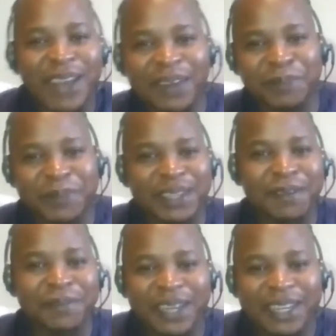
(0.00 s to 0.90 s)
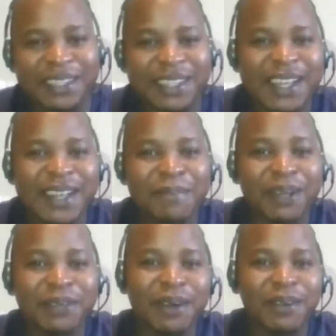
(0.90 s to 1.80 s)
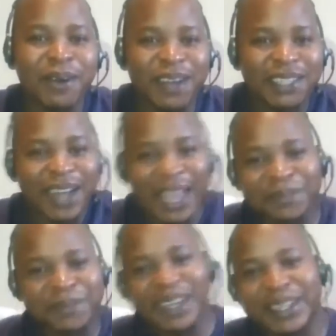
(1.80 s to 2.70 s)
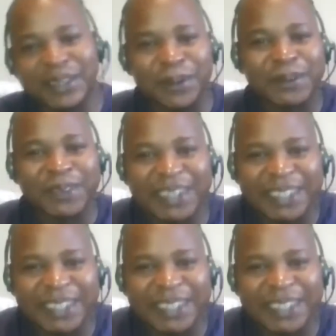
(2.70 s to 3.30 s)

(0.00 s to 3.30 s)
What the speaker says: like being a villain, but you're always a nice villain though.